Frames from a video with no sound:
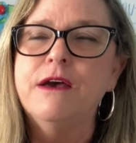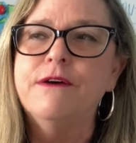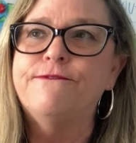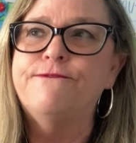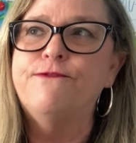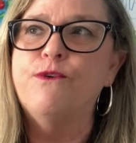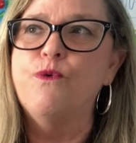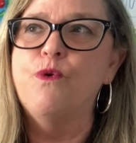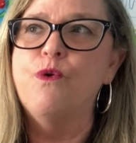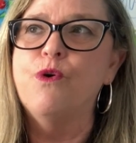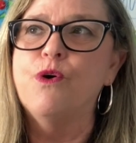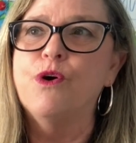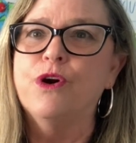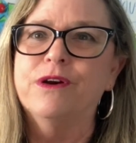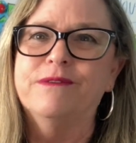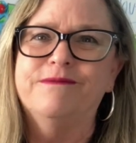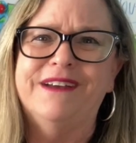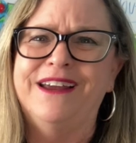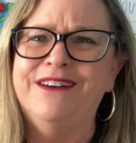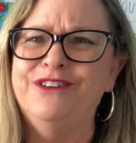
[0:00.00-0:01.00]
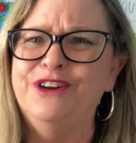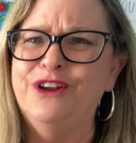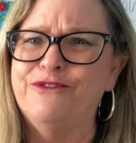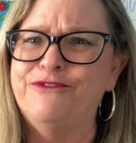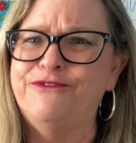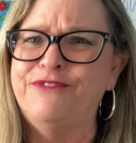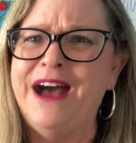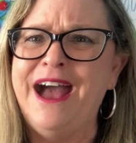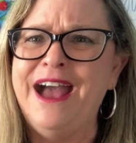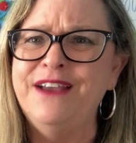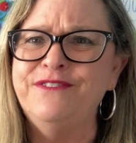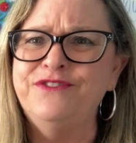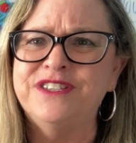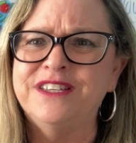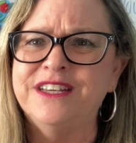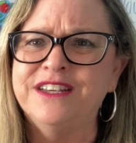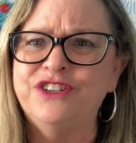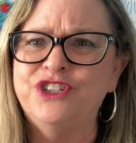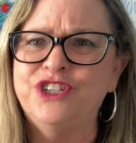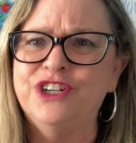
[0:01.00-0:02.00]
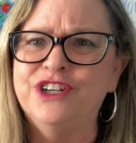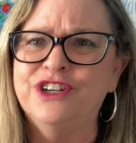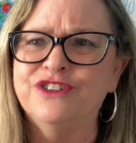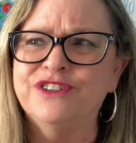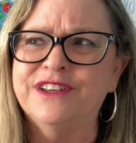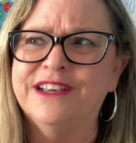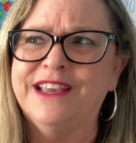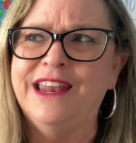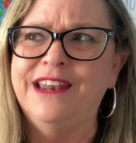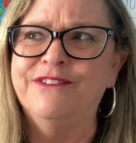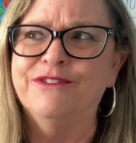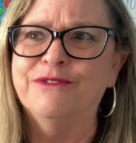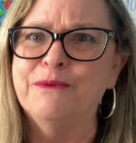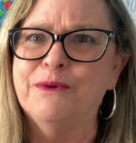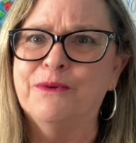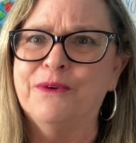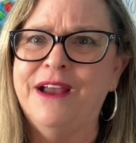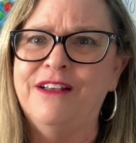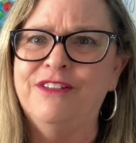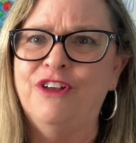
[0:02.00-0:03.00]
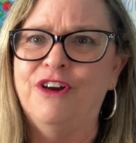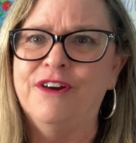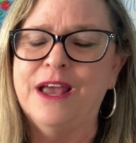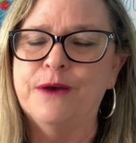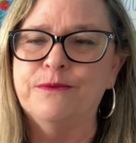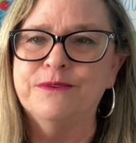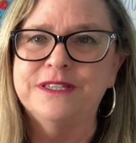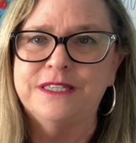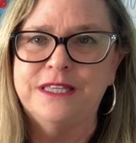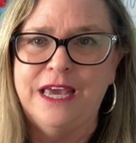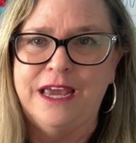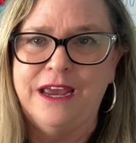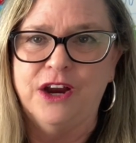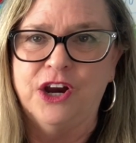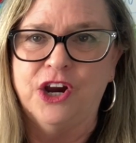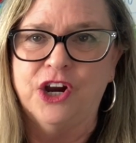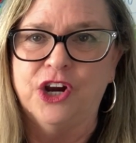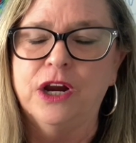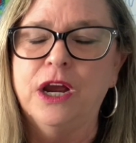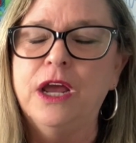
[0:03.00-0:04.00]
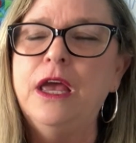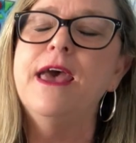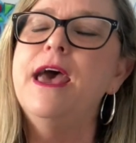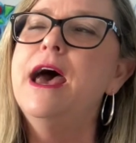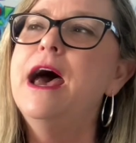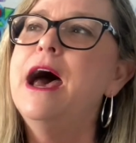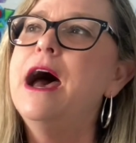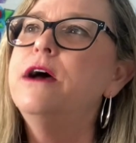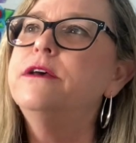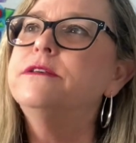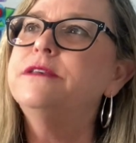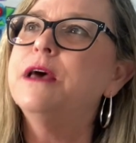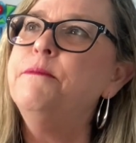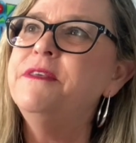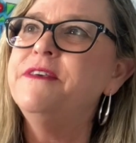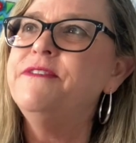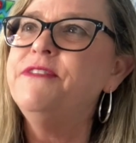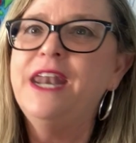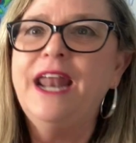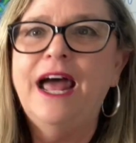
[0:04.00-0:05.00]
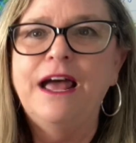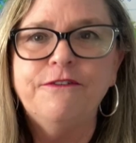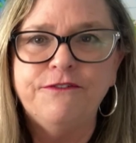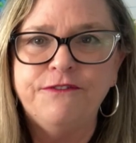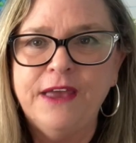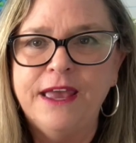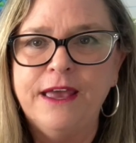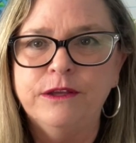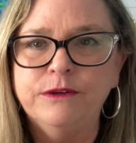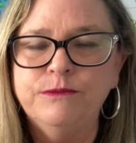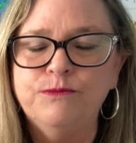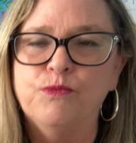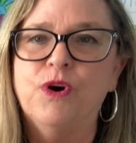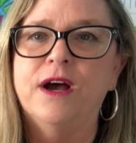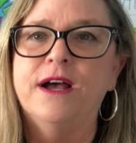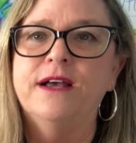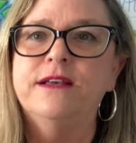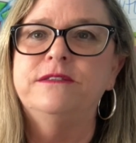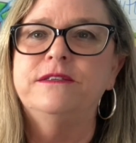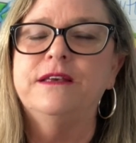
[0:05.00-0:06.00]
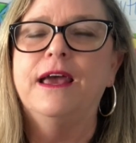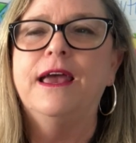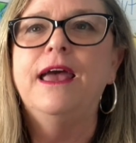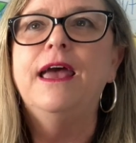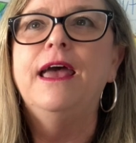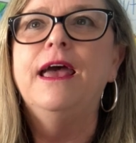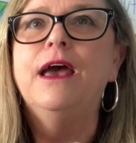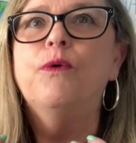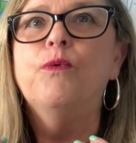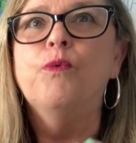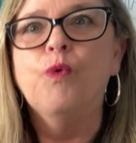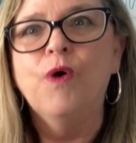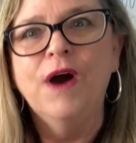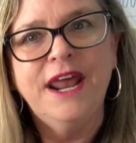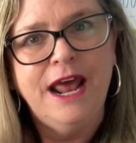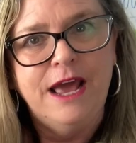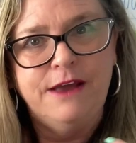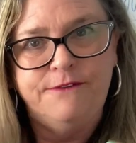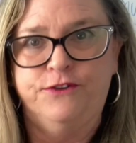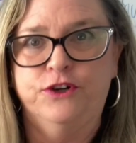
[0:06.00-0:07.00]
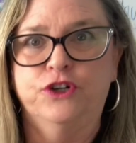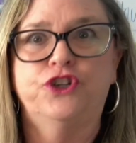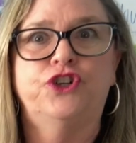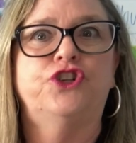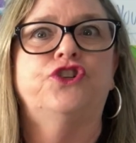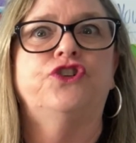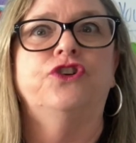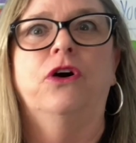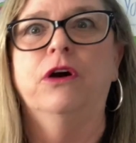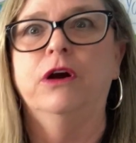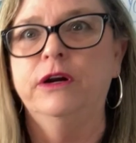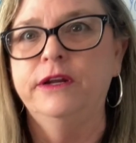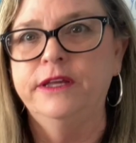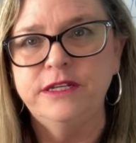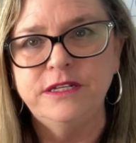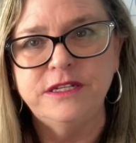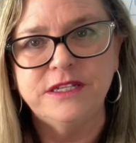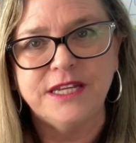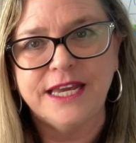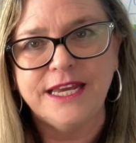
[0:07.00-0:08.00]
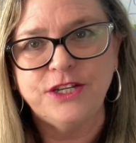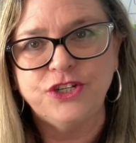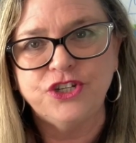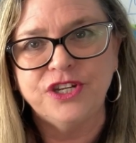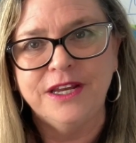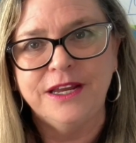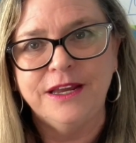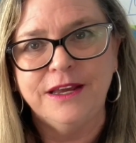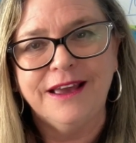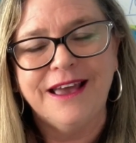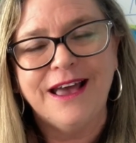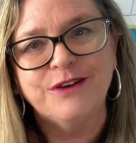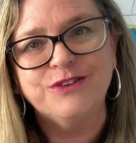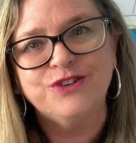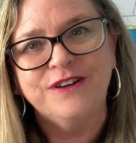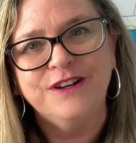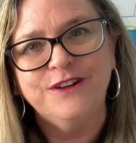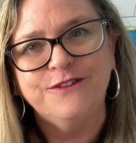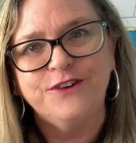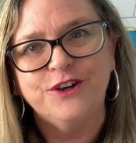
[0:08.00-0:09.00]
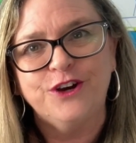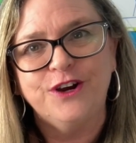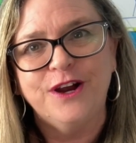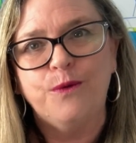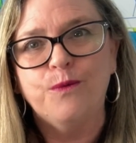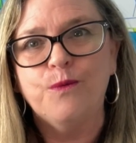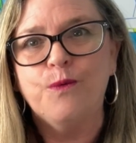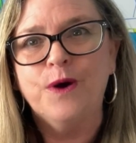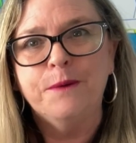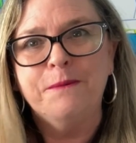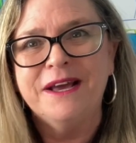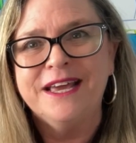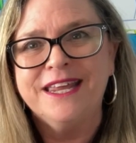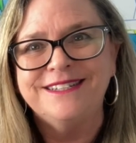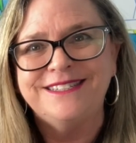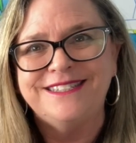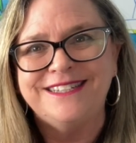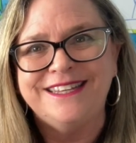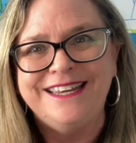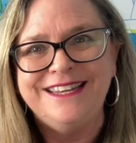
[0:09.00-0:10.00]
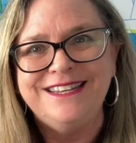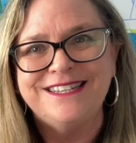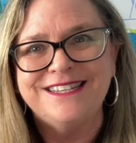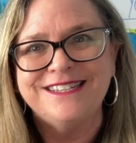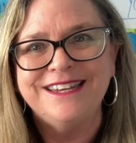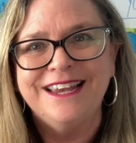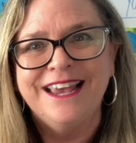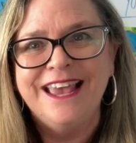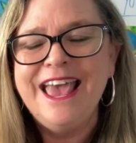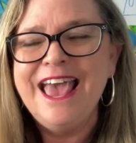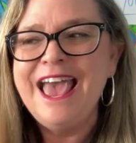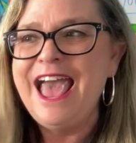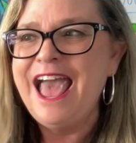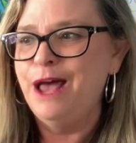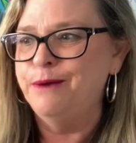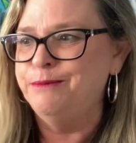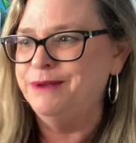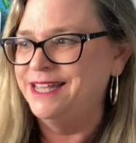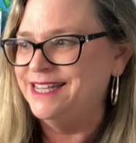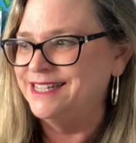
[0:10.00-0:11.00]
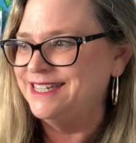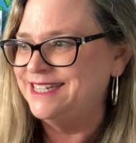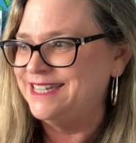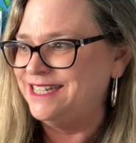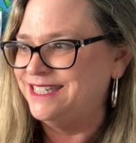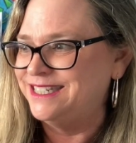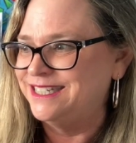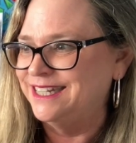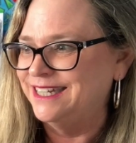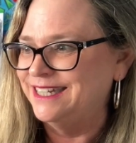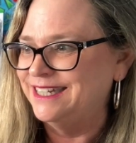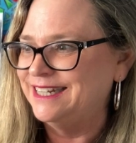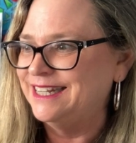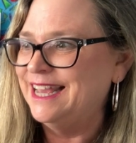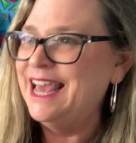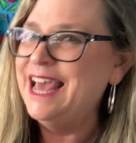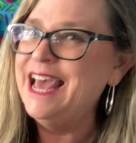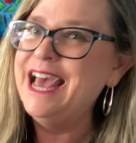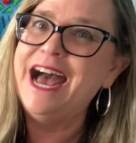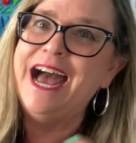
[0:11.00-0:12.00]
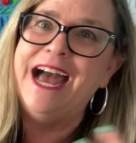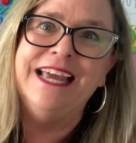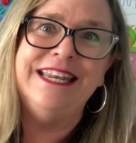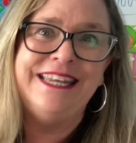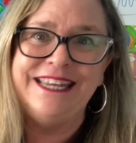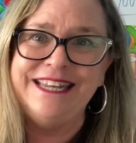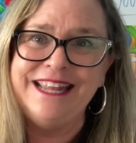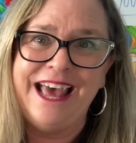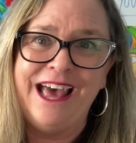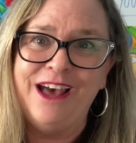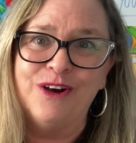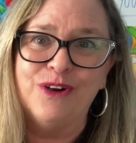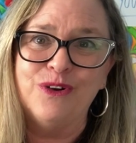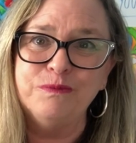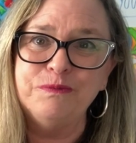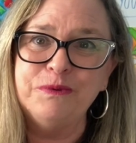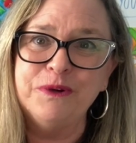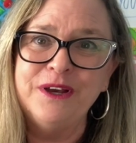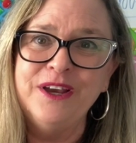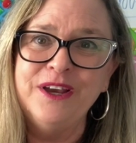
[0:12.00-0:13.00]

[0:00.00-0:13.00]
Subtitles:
for, 5-6 years. I can't even remember how long I was there. Something that I found was when I first started teaching, I was trying to figure out, what am I going to teach? How am I going to teach it? I need help.